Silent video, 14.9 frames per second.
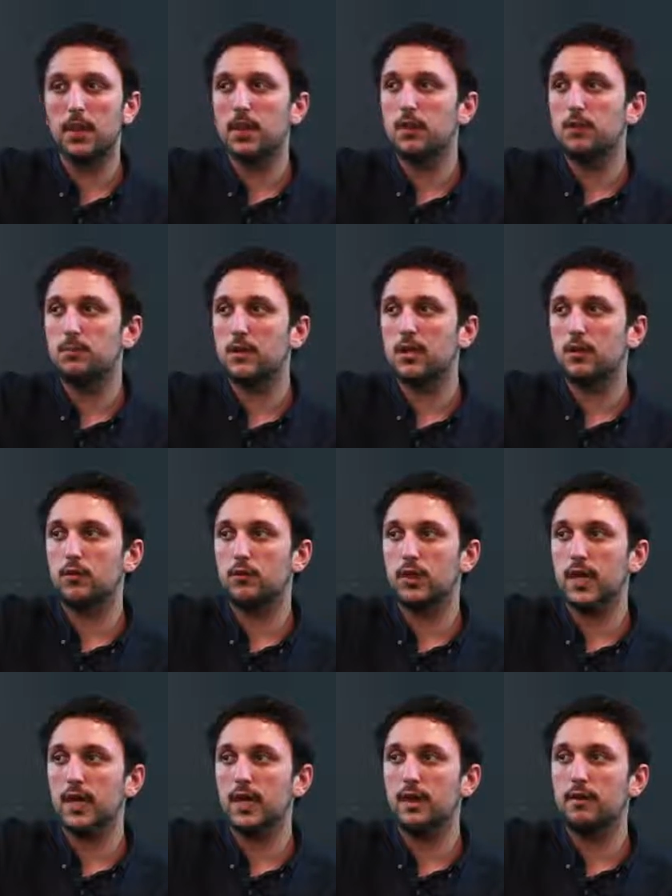is because we
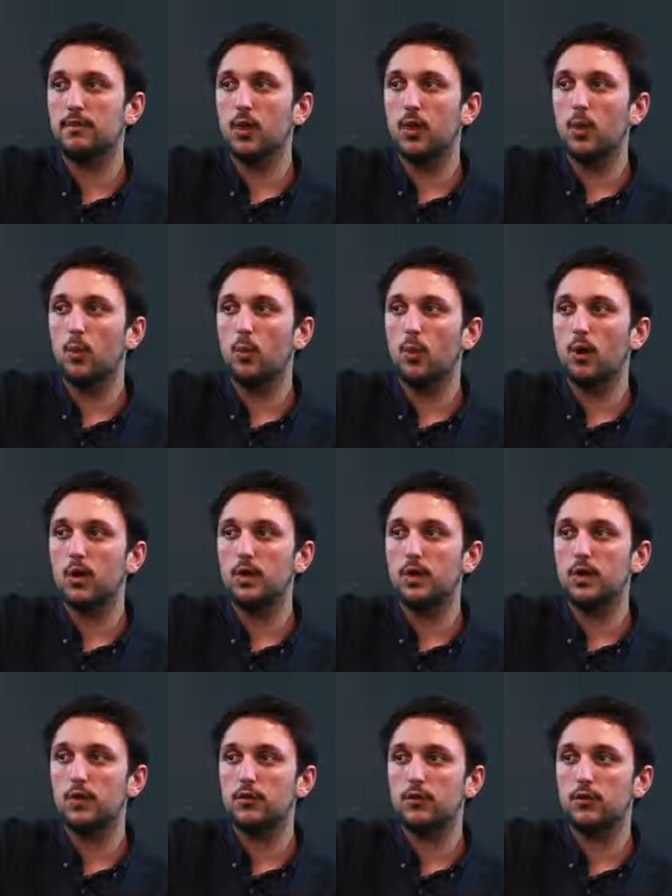have 1,
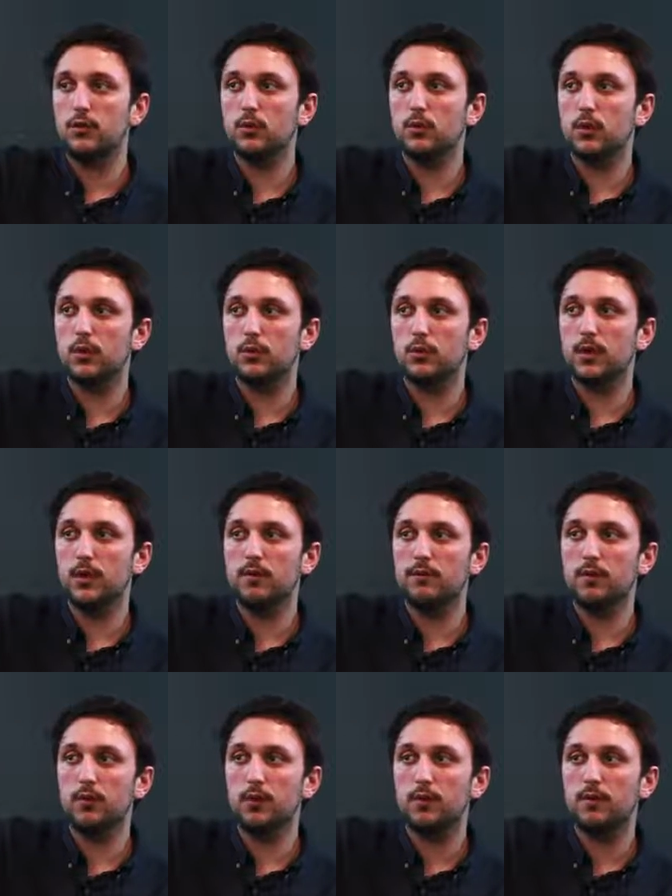2, 3,
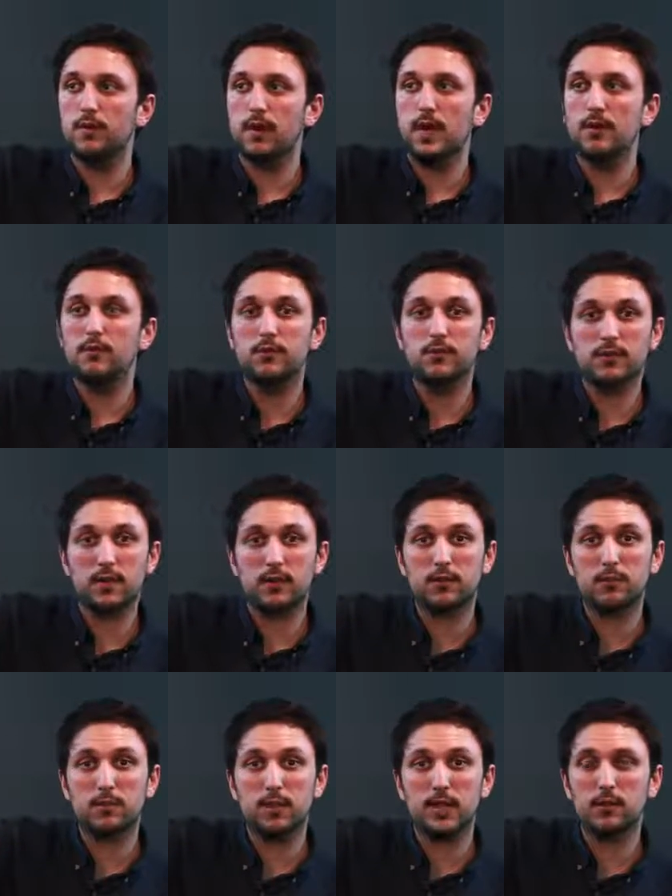4, 5, 6
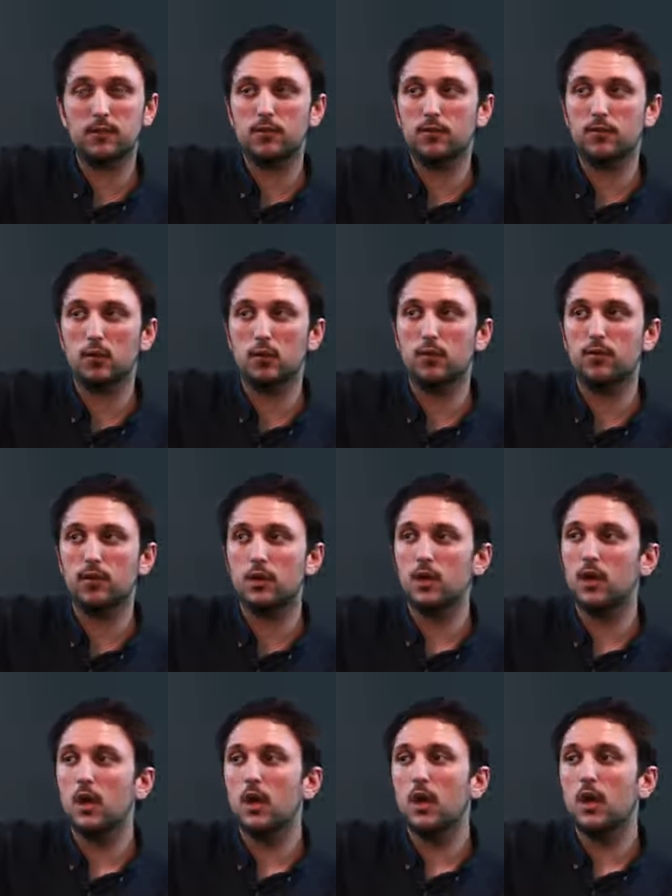places over.
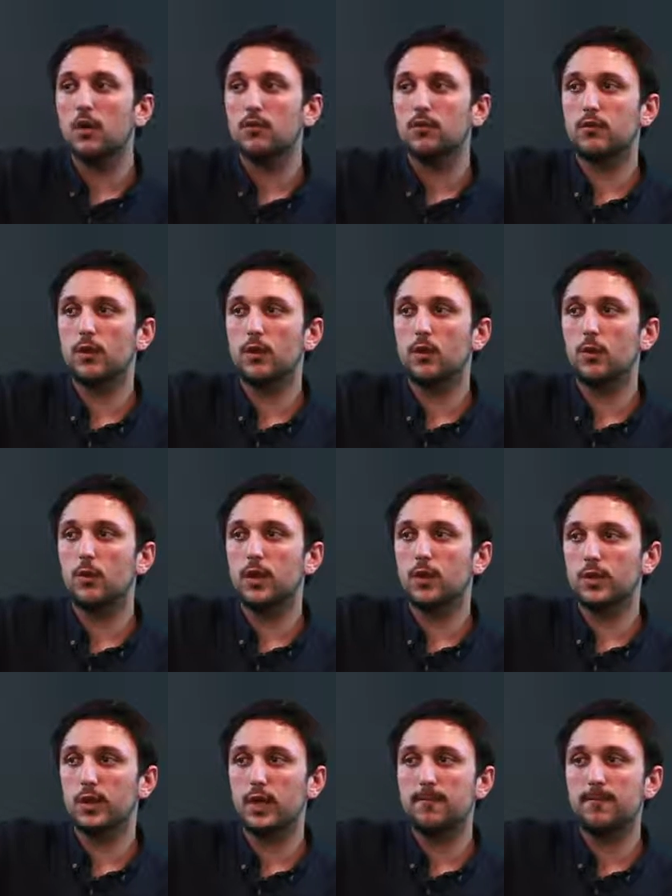So we
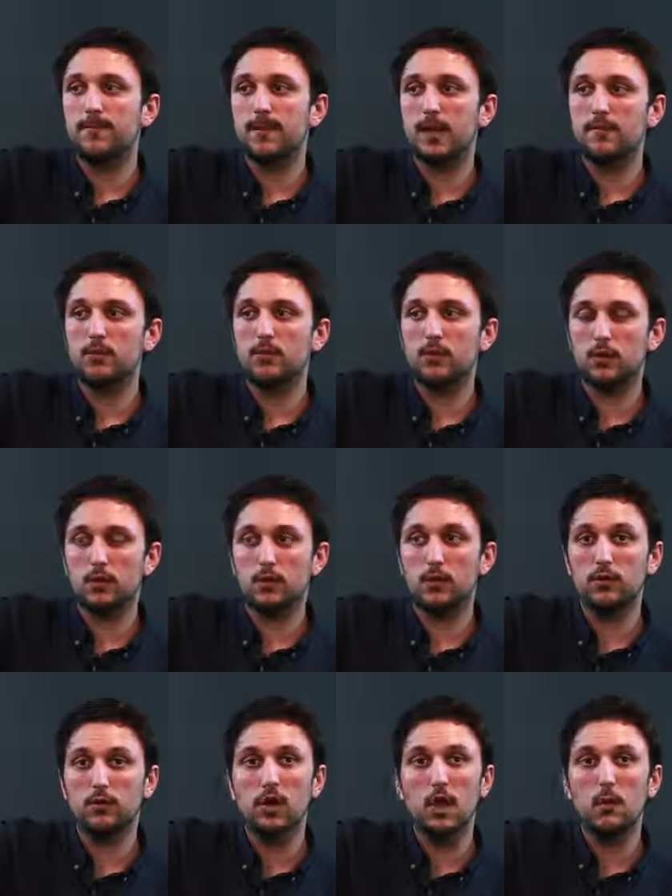only have 5
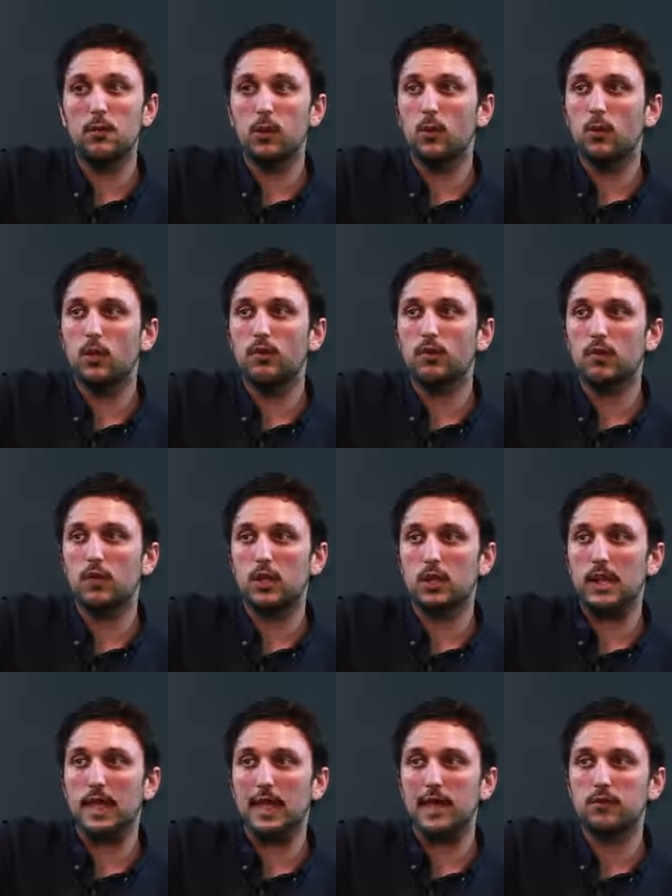zeros, but wherever the
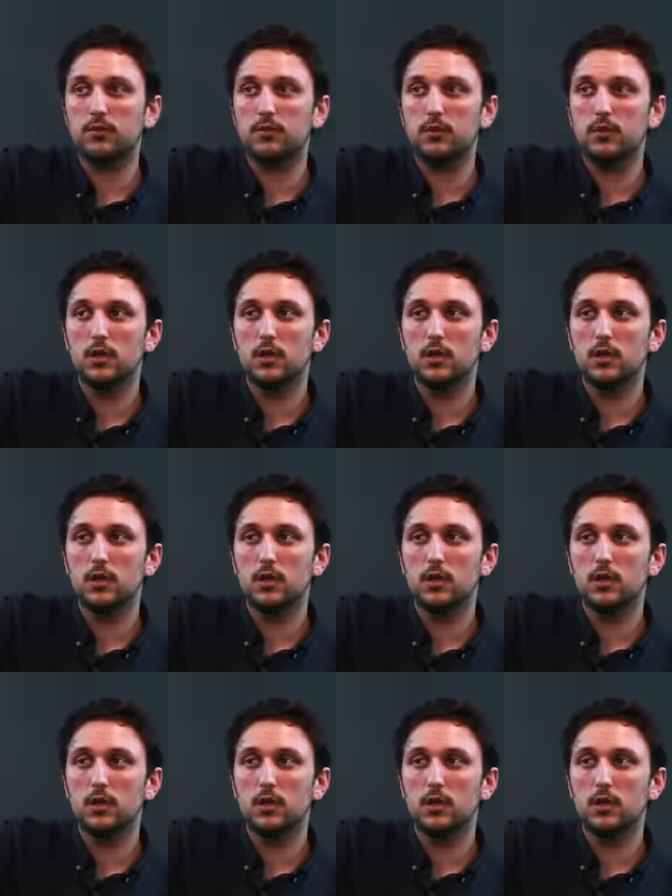last